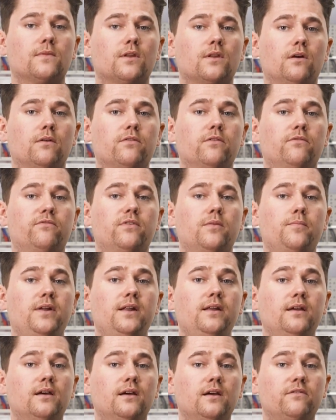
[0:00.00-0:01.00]
of the
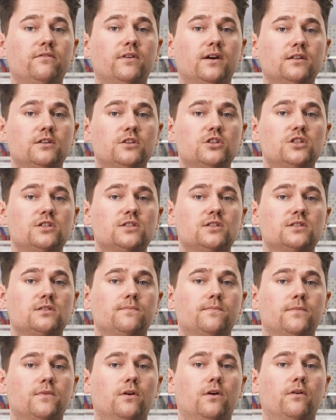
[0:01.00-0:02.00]
familiar advantages
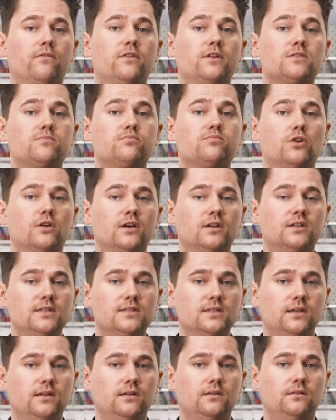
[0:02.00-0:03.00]
of this product design.